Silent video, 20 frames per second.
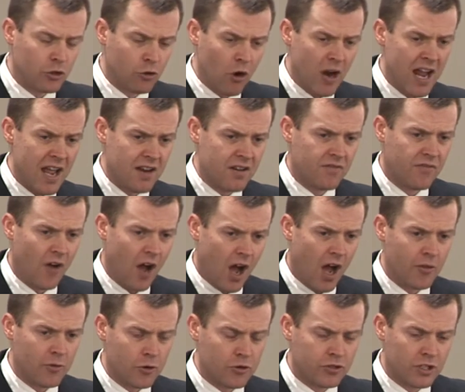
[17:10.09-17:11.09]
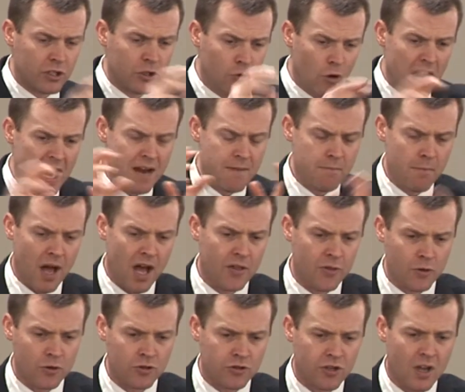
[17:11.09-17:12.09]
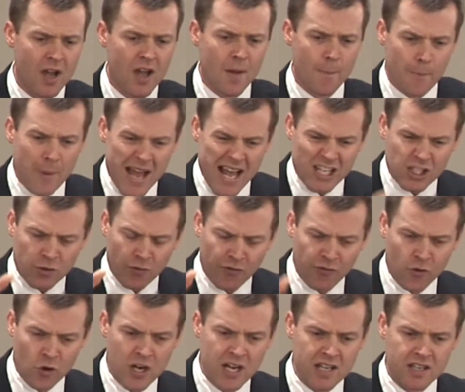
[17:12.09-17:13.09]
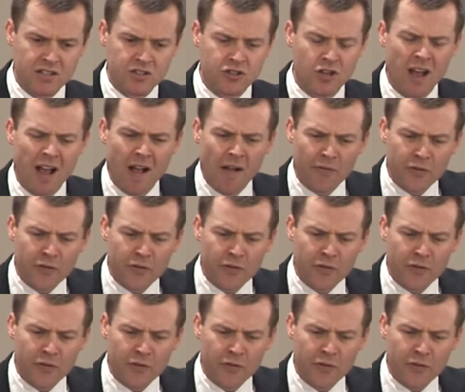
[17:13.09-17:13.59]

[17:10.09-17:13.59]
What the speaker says: grandfathers and grandmothers, best friends.